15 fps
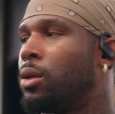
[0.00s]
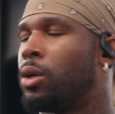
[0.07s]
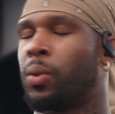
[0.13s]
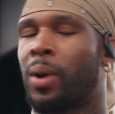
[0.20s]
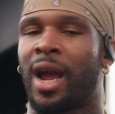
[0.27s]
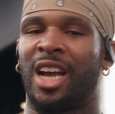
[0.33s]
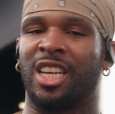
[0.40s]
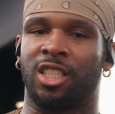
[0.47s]

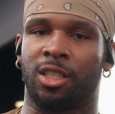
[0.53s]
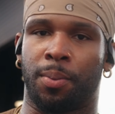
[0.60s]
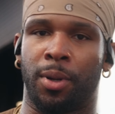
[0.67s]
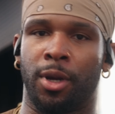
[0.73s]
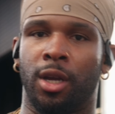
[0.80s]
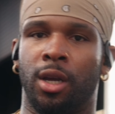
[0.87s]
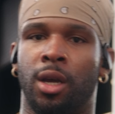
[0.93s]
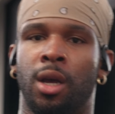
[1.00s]
grasp
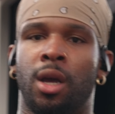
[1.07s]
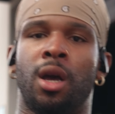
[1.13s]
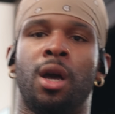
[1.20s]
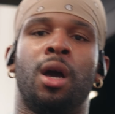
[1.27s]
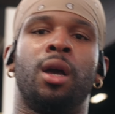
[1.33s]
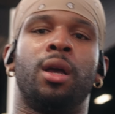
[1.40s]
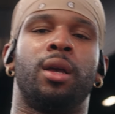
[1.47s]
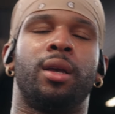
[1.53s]

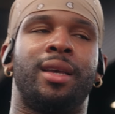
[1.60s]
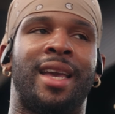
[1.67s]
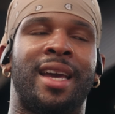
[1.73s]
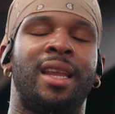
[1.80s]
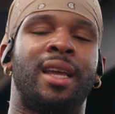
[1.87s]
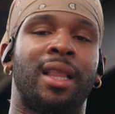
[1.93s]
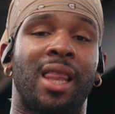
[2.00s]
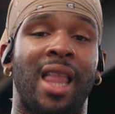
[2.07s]

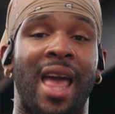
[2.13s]
getting